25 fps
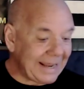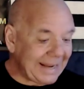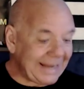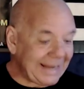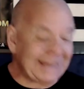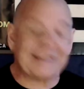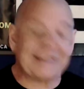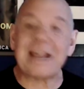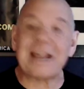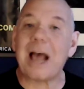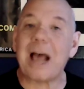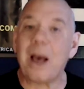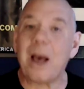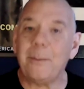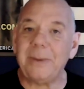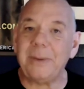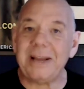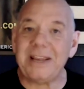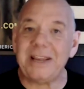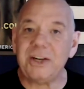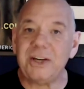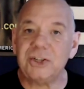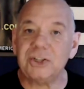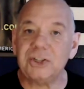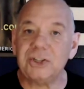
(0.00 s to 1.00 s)
in
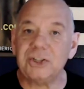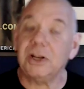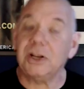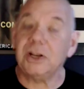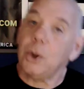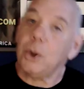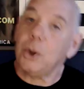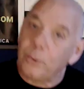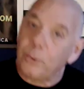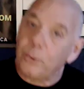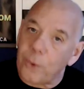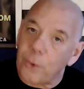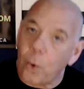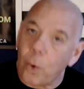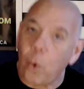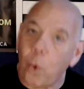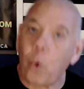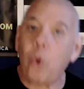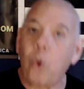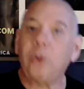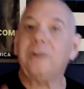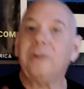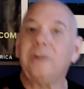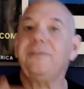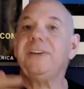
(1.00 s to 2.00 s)
combination with
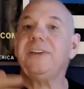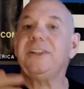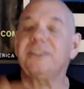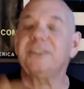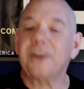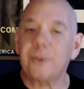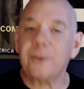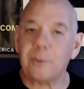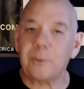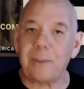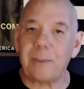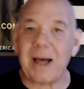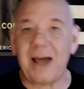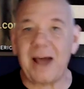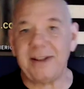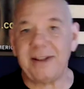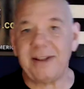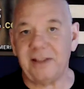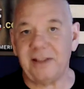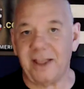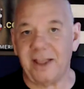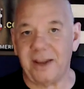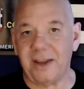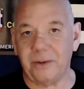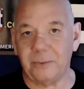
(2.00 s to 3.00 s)
all of these other
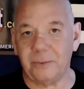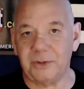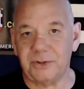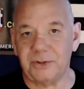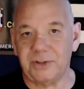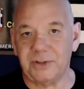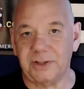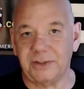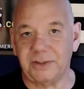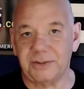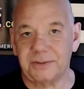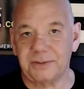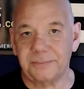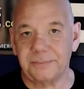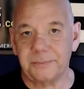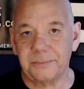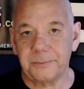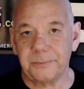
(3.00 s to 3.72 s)
body language things.